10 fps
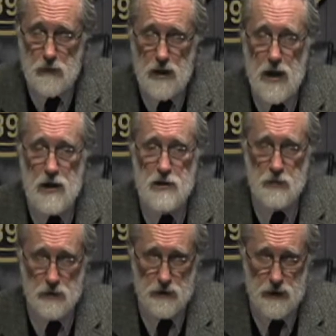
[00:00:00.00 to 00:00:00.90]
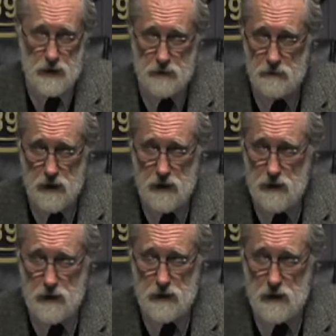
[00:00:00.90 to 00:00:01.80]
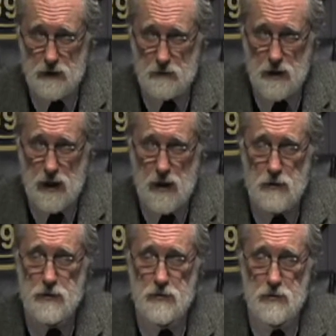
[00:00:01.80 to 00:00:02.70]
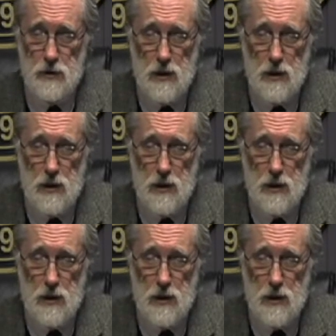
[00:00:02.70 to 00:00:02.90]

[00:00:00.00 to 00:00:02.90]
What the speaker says: expert in how to